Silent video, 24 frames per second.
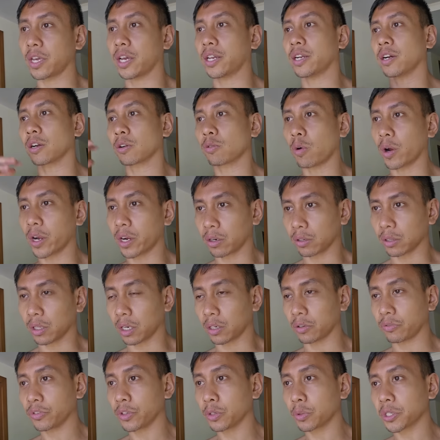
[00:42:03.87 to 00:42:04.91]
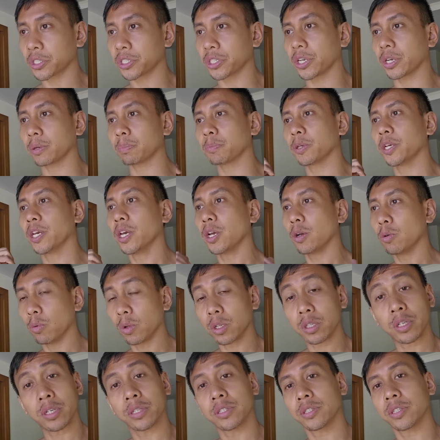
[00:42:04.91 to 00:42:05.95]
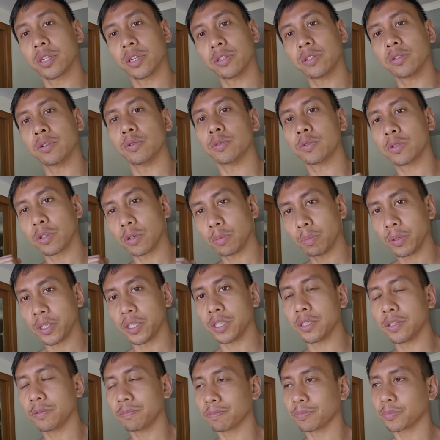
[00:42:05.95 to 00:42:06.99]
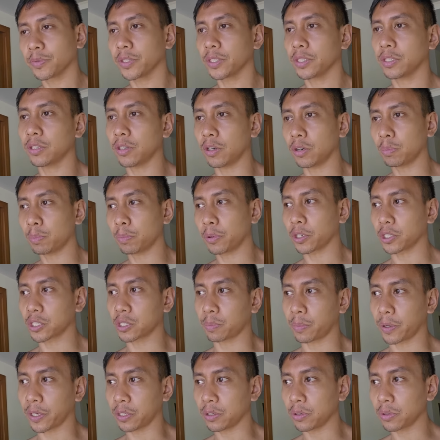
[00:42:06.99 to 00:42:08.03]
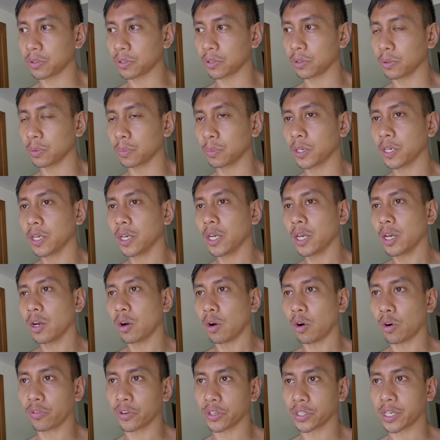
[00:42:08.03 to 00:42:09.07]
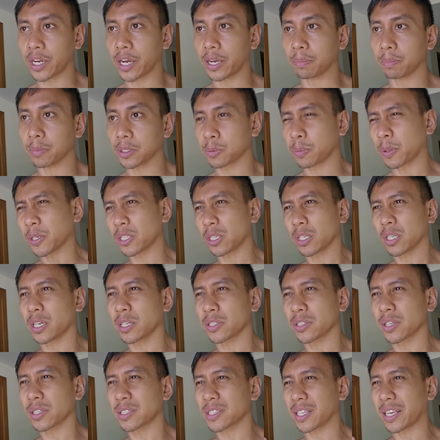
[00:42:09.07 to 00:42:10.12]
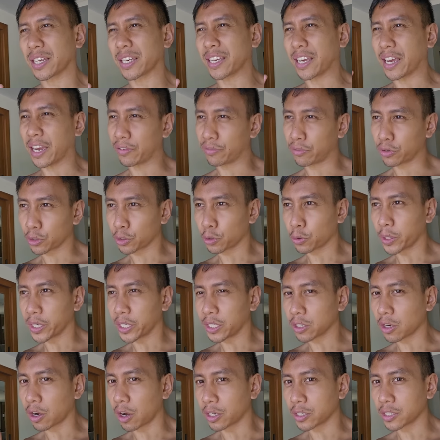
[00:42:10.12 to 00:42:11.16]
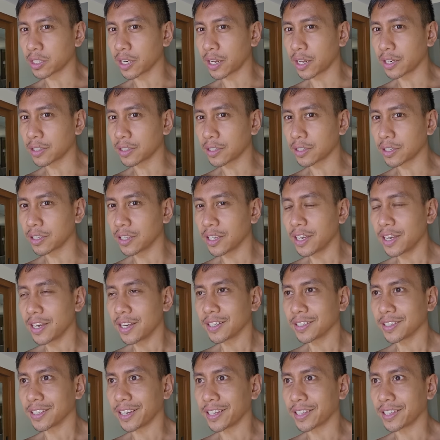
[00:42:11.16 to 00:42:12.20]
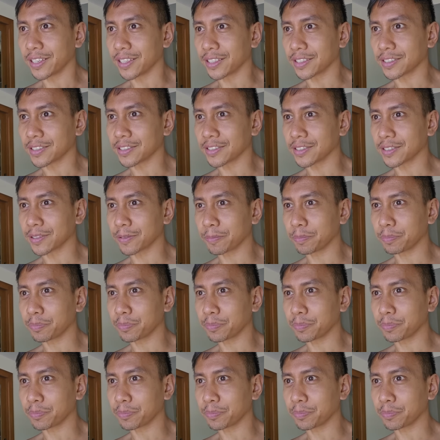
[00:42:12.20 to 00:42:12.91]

that acquire a lot of viewership will continue to be, you know, pushed by YouTube over time, especially because it's like evergreen content, like it's